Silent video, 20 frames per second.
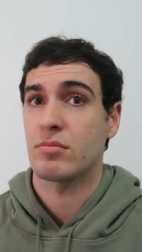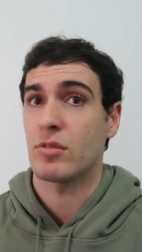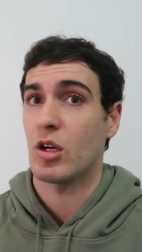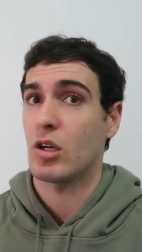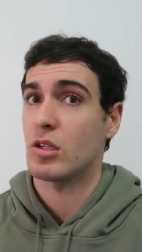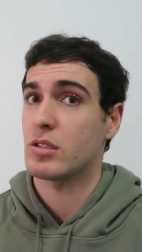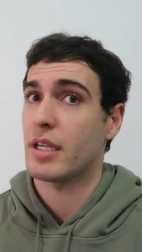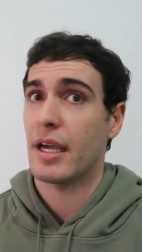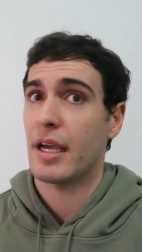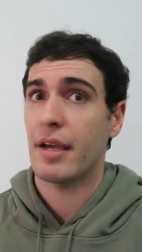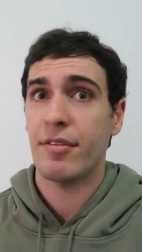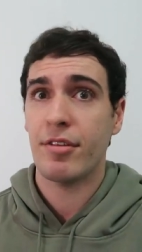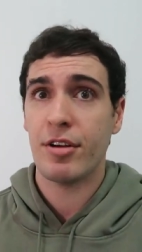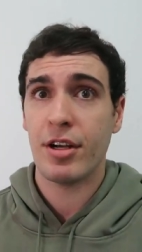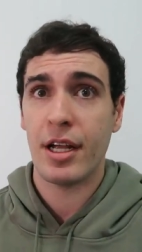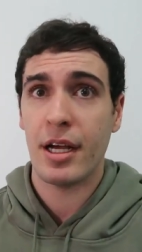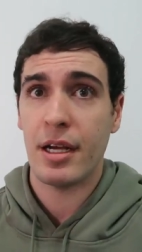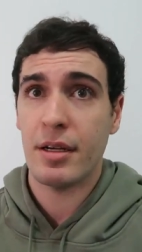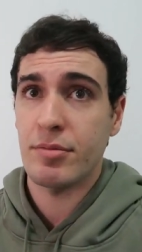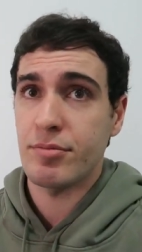all day, every
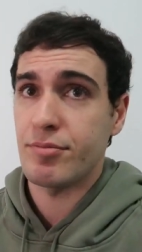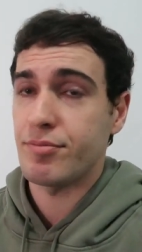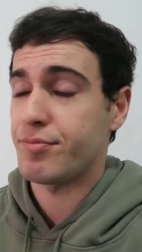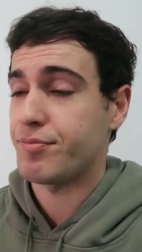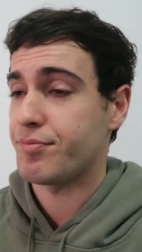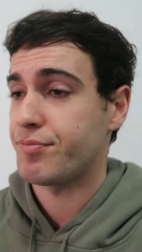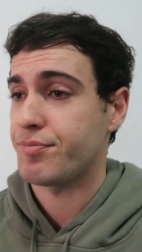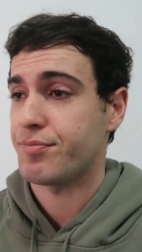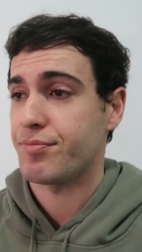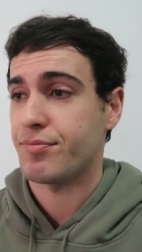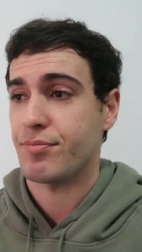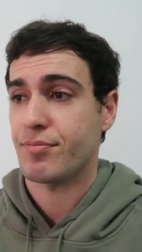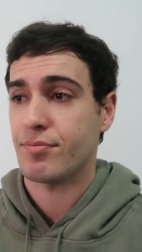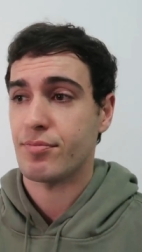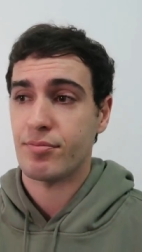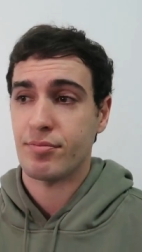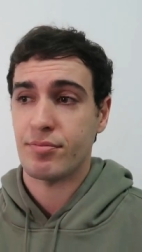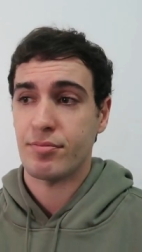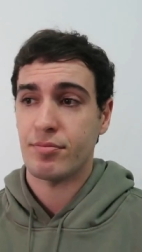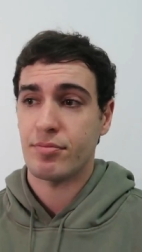day.
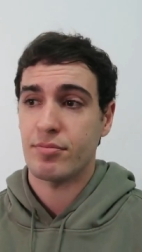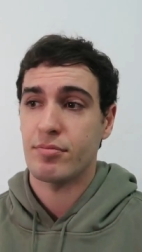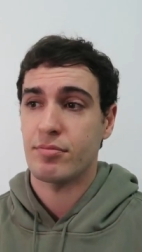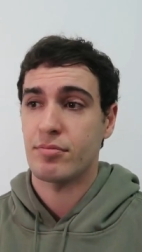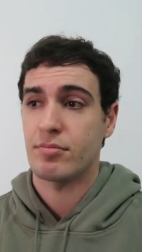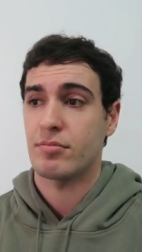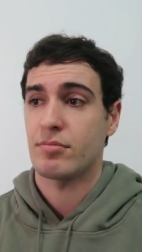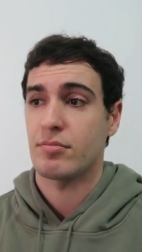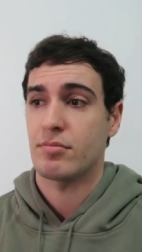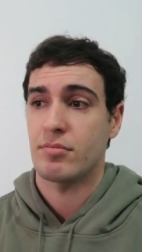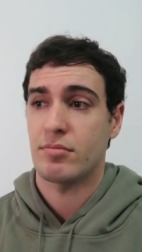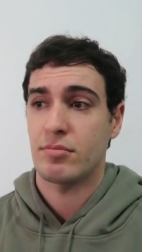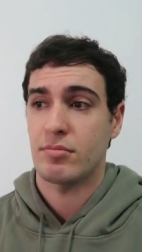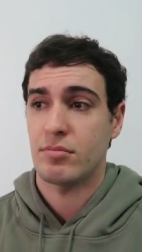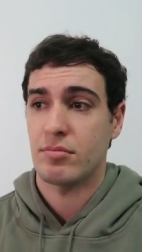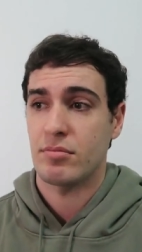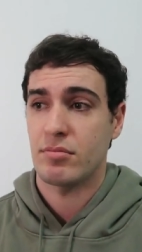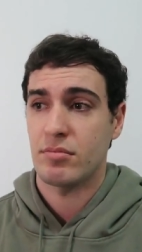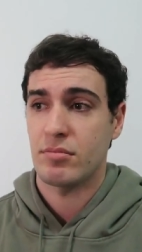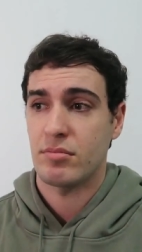You do,
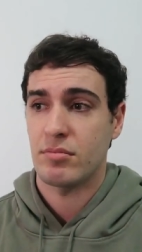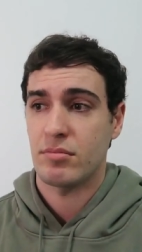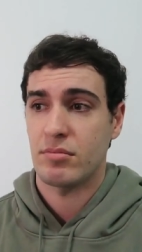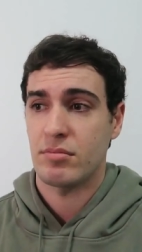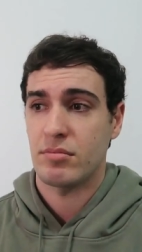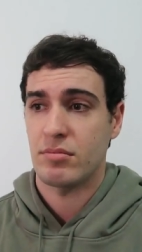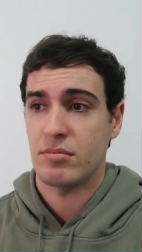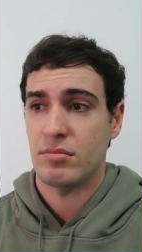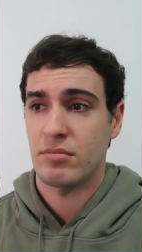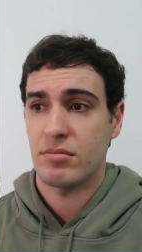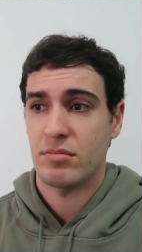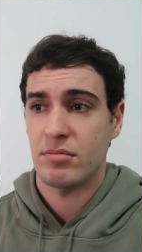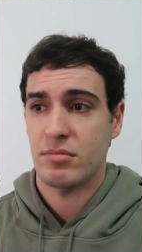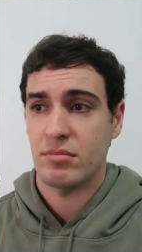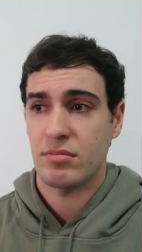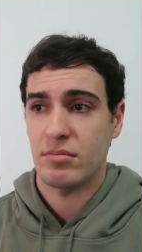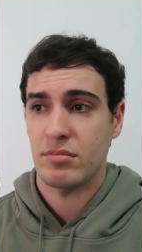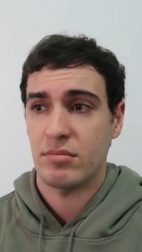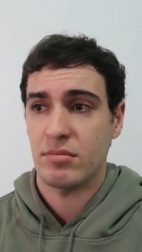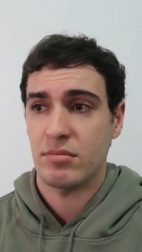don't
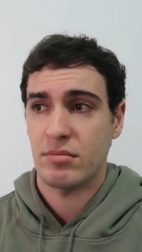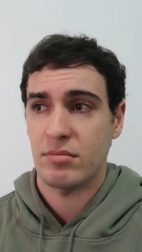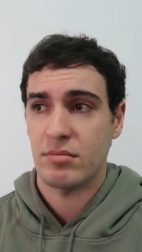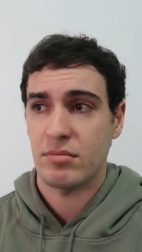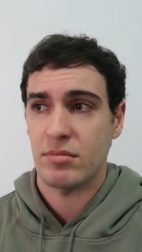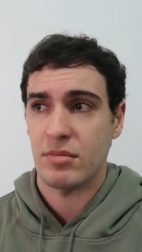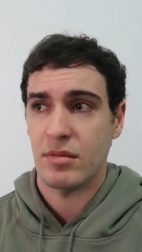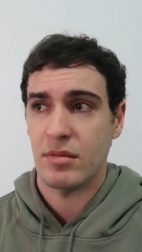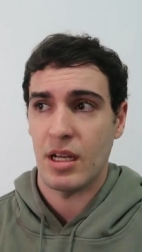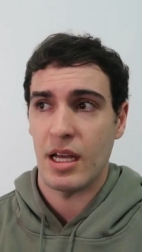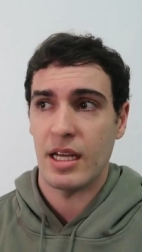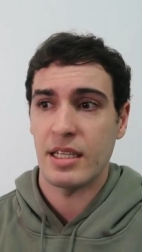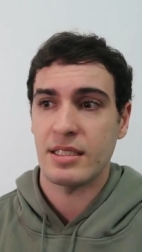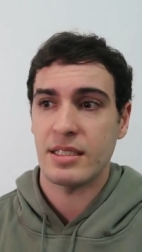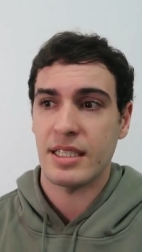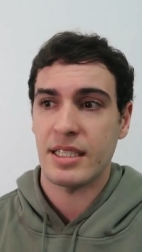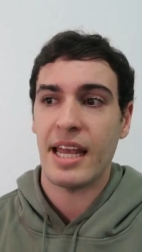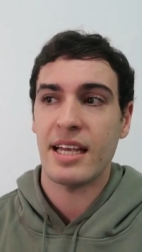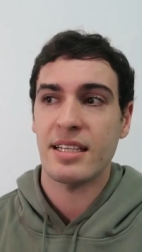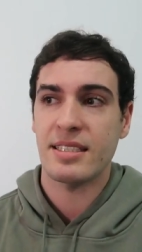you?
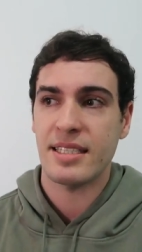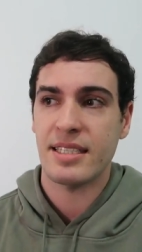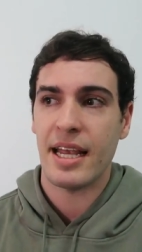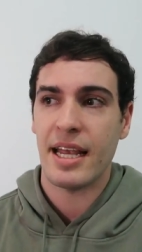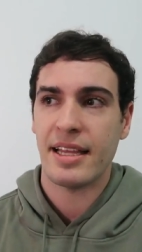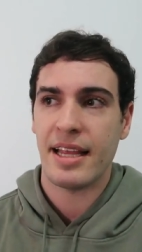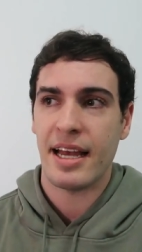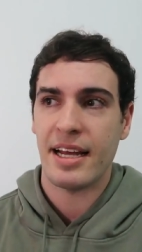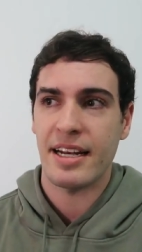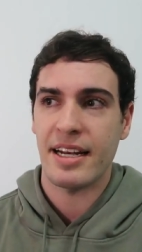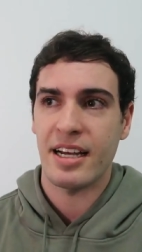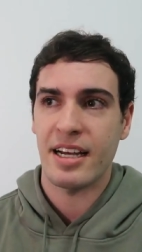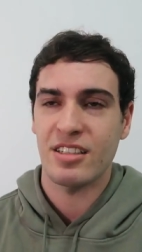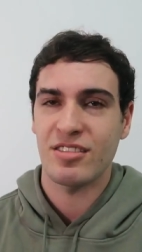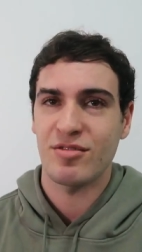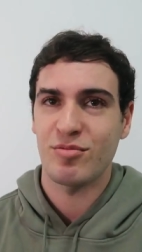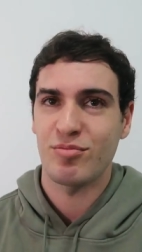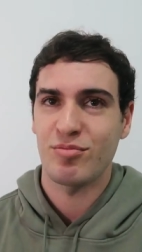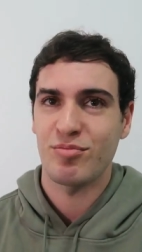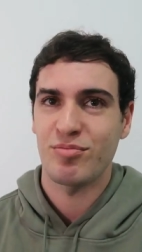See, he's saying that now.